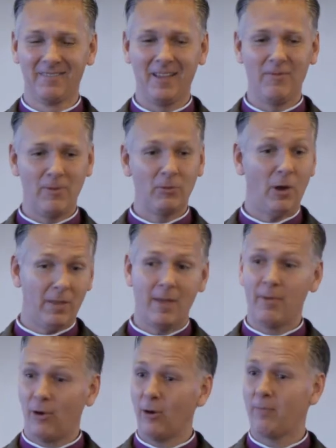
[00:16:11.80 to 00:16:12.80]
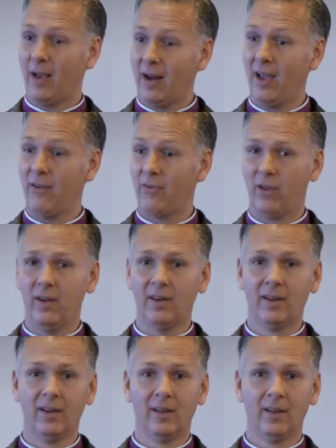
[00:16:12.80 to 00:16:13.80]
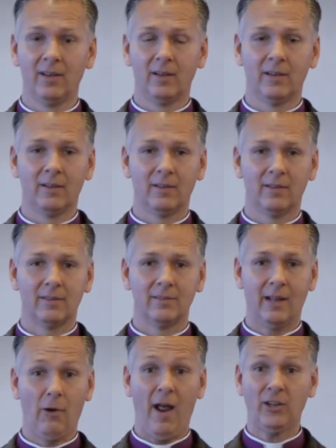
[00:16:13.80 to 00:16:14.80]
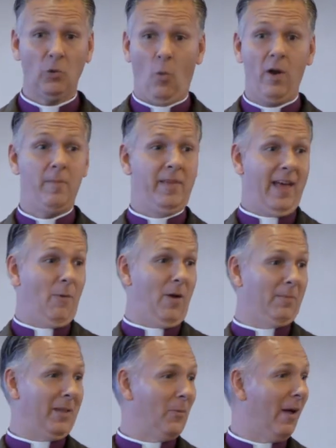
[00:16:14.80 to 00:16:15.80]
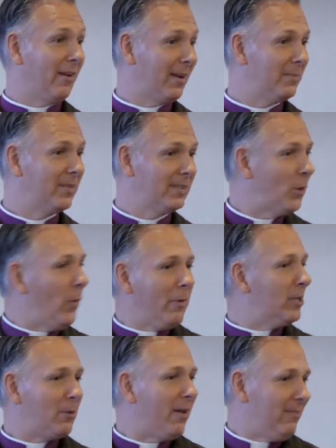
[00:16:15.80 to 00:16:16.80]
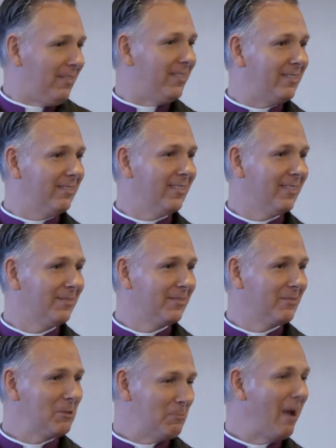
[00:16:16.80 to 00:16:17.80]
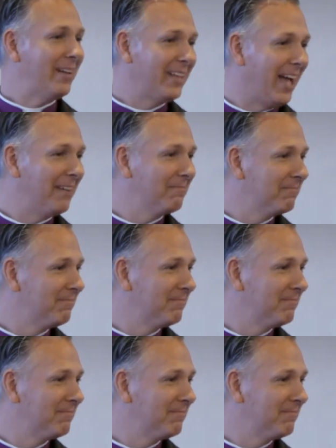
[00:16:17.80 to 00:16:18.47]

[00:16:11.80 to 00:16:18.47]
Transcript: They've been, they've been hurt by life and they don't actually want to be that warmly welcomed. So we res respect that.